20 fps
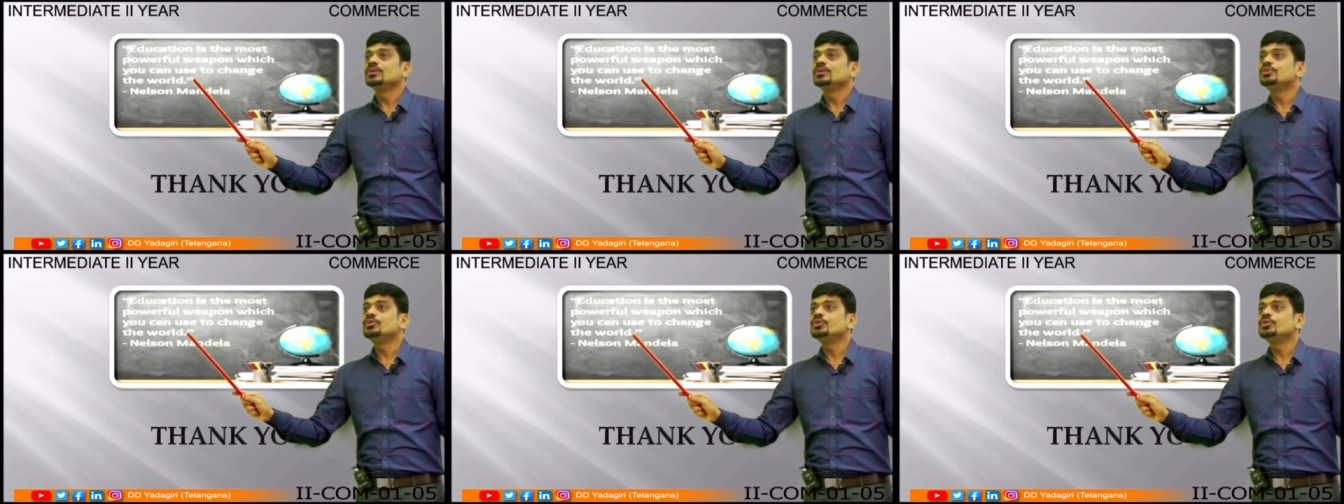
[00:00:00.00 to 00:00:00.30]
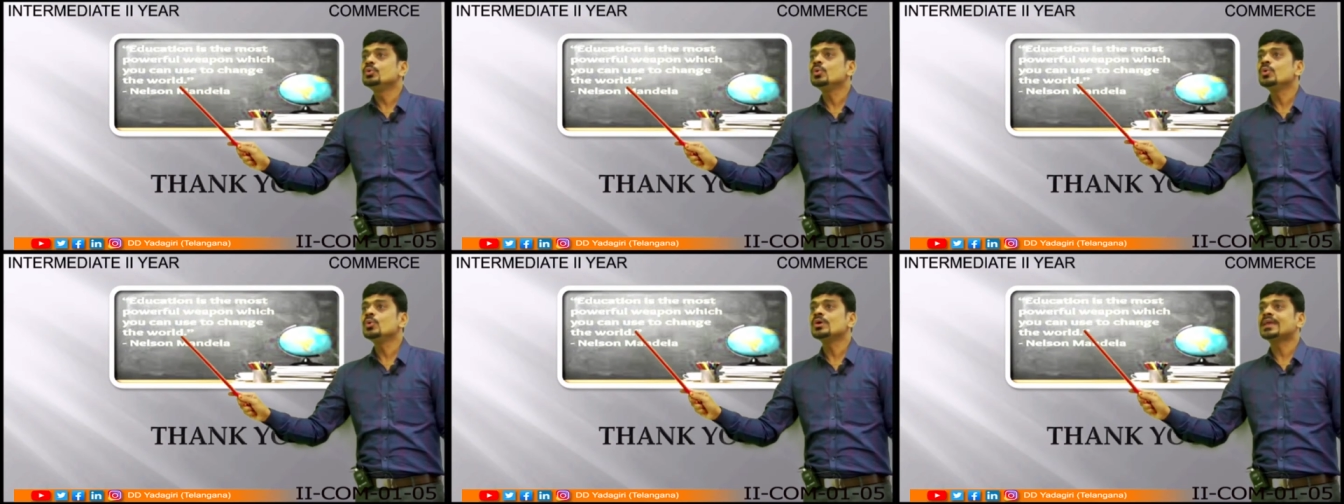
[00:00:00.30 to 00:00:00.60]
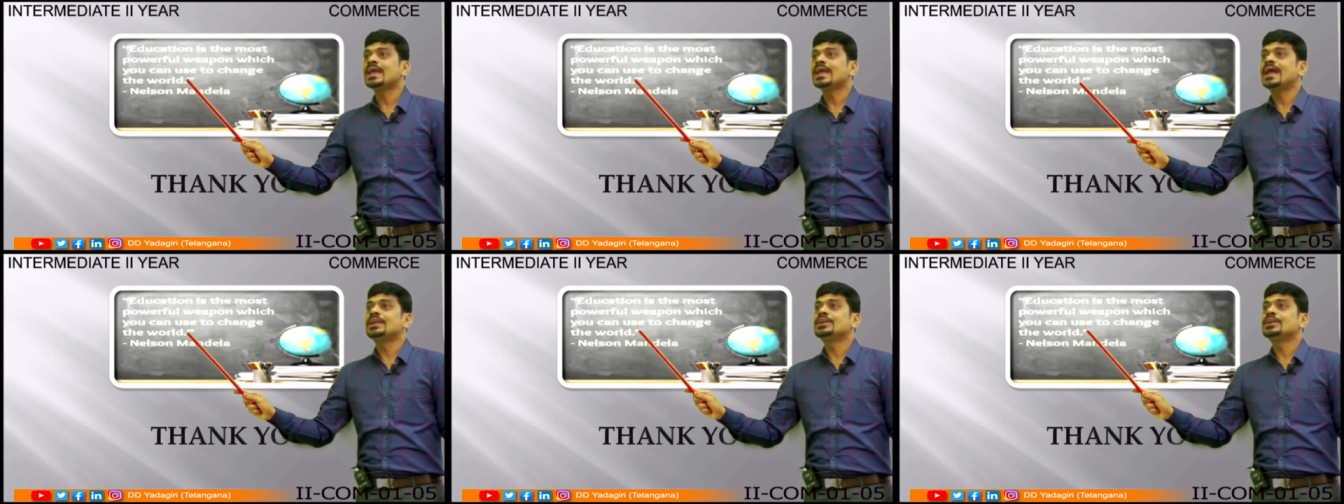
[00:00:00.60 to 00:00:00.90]
you
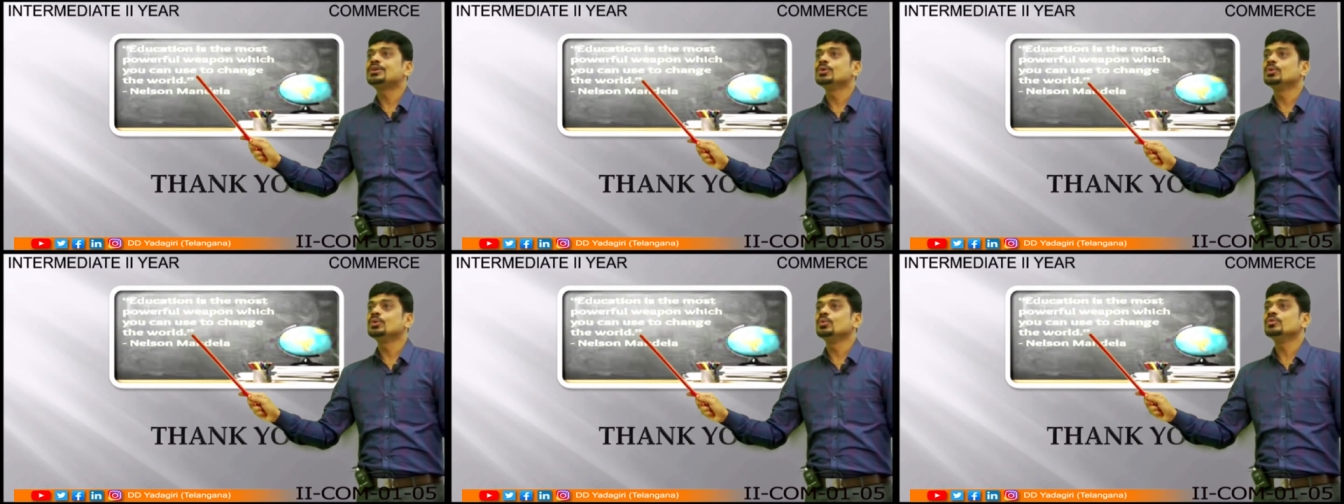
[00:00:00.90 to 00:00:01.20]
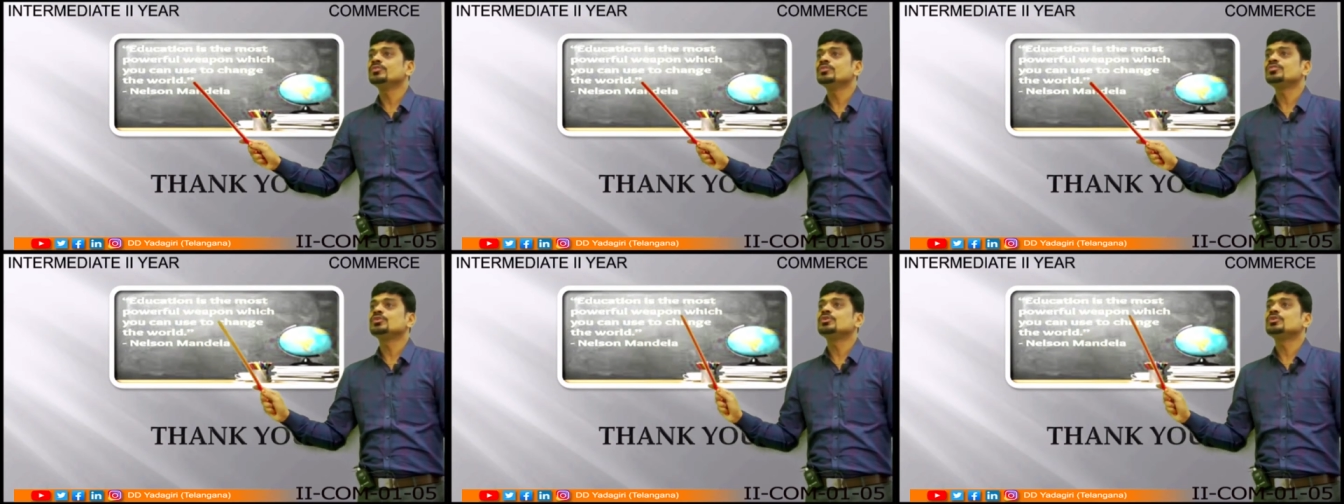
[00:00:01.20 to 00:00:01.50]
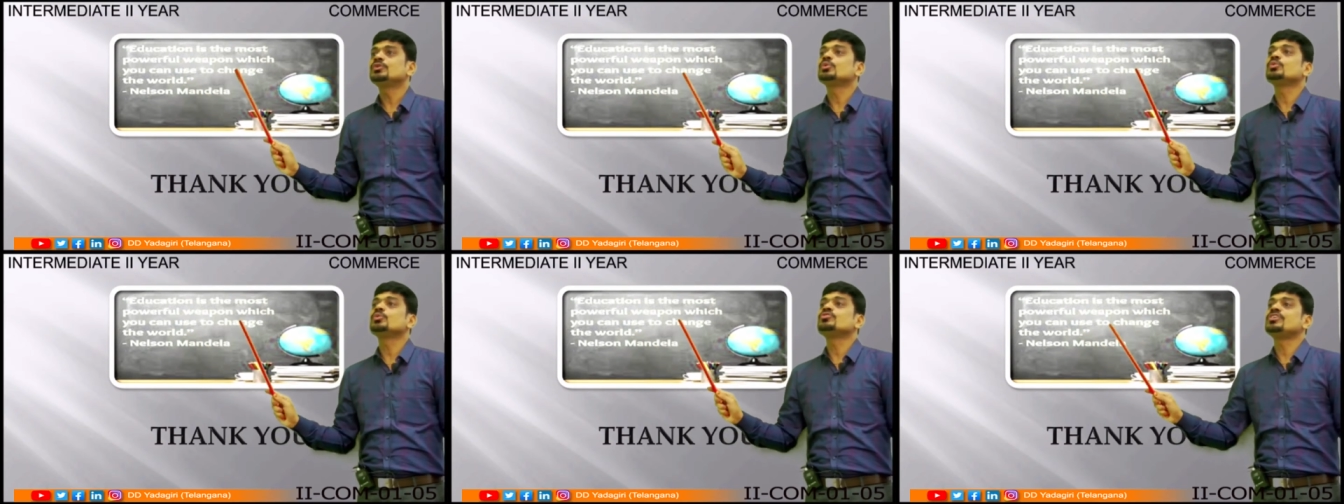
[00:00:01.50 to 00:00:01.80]
can use
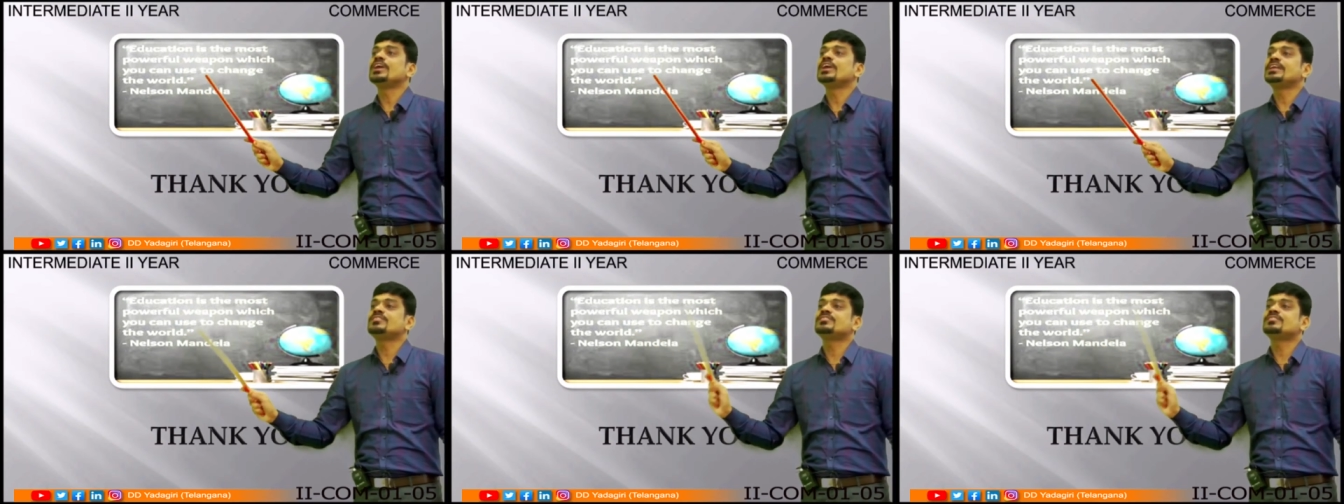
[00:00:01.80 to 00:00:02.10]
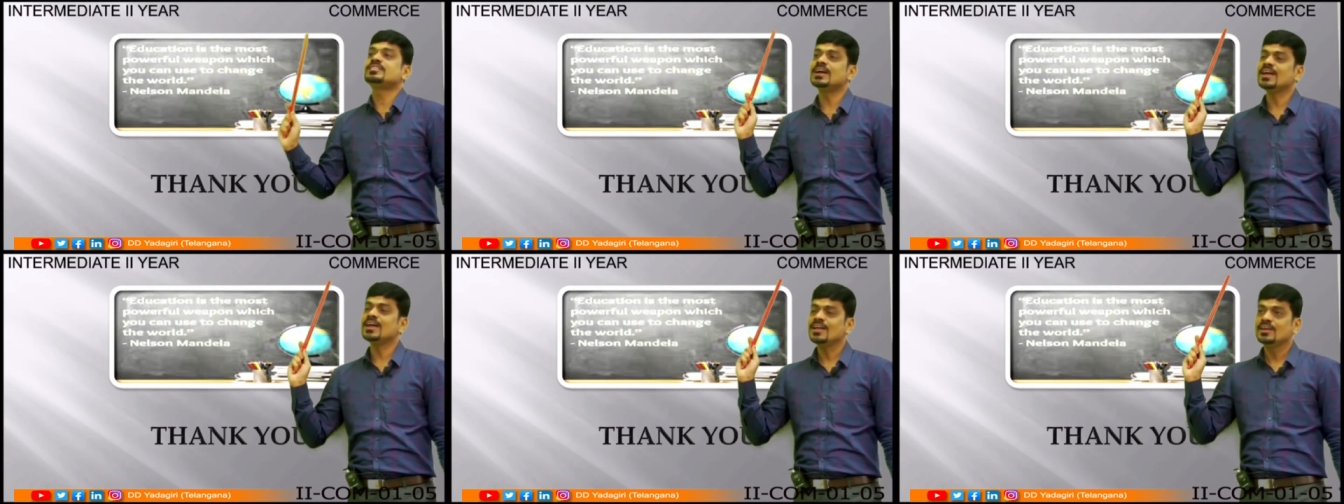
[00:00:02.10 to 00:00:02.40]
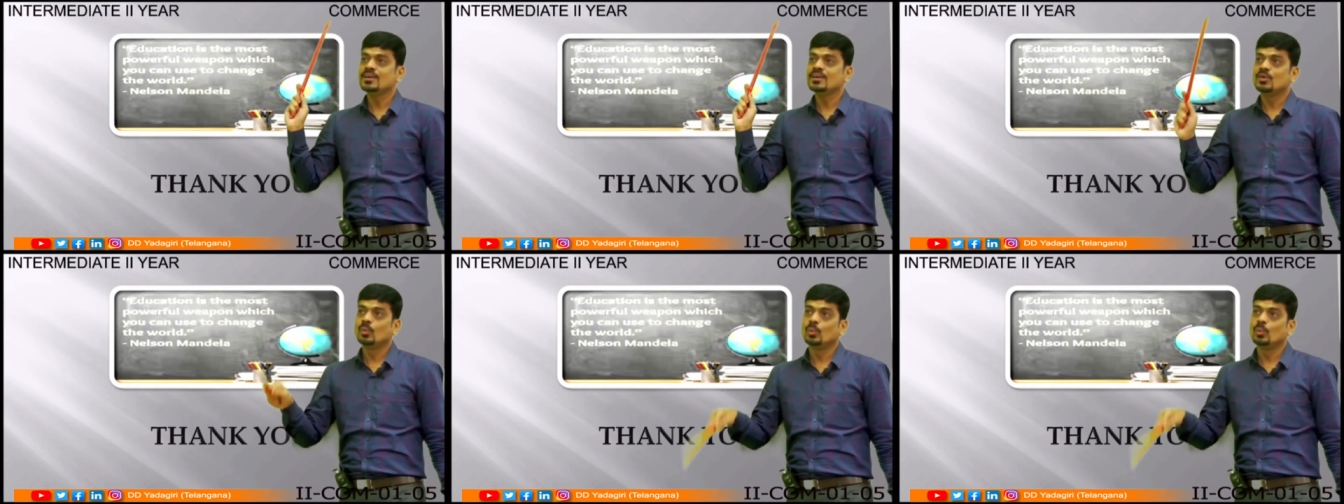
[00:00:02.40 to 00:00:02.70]
to change the
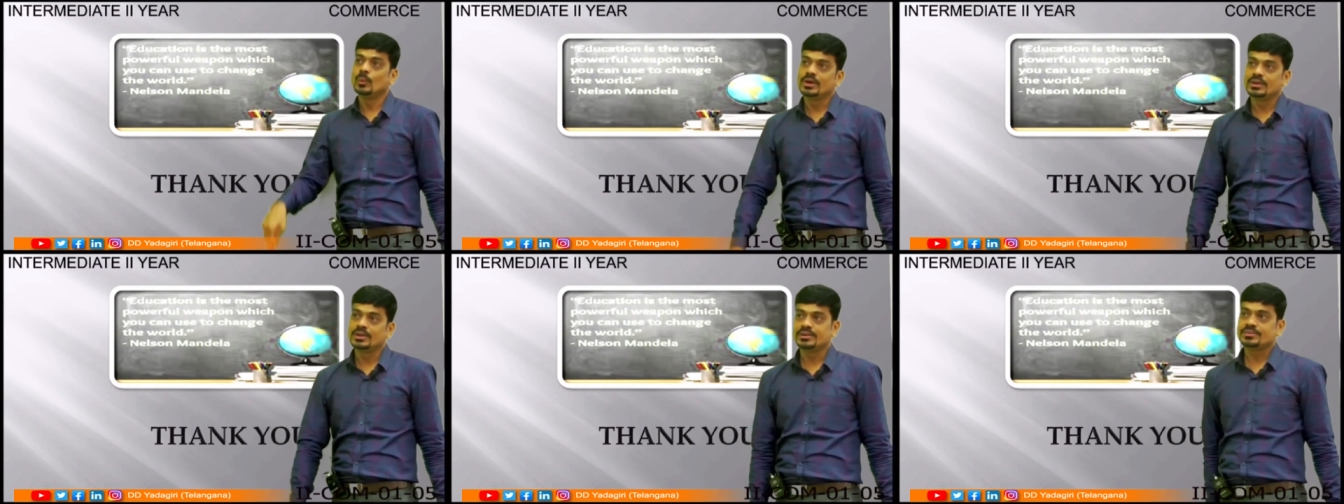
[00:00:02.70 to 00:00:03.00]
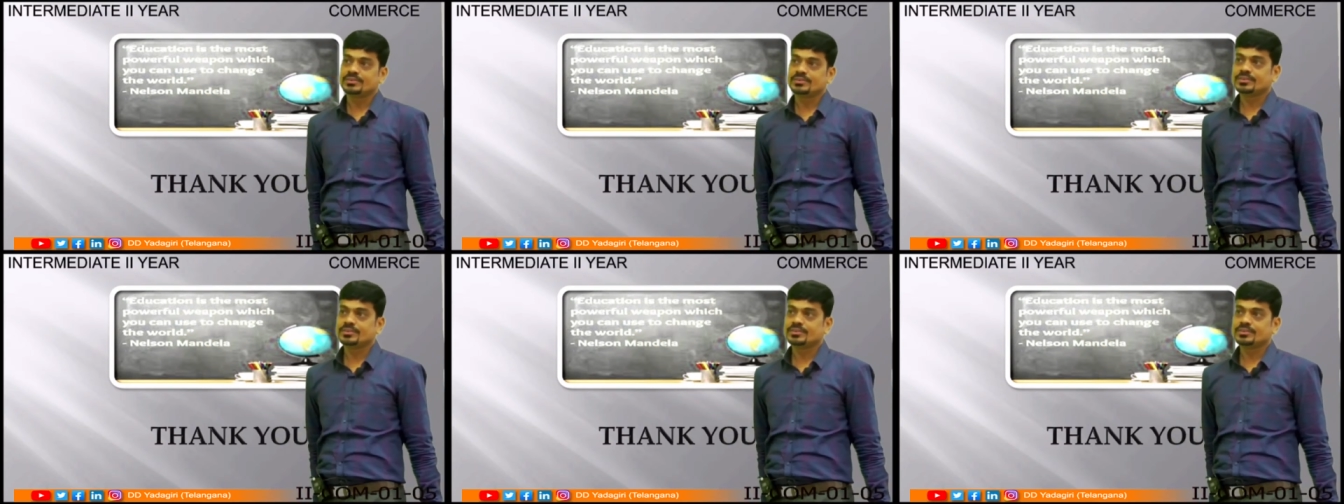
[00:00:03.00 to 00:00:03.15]
world.